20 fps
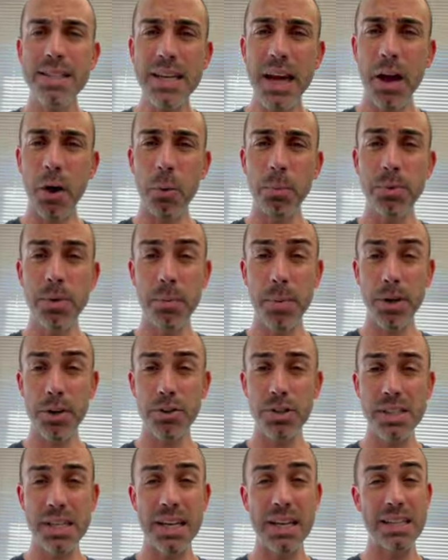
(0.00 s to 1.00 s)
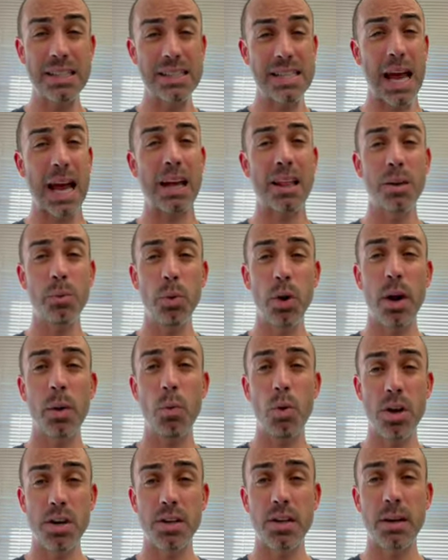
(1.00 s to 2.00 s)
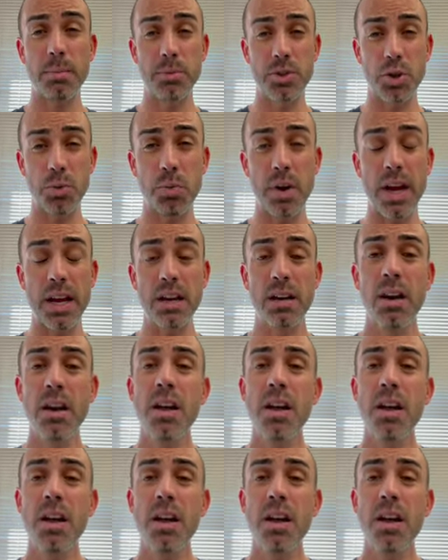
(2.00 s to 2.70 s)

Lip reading: to help them understand exactly what I wanted them to write.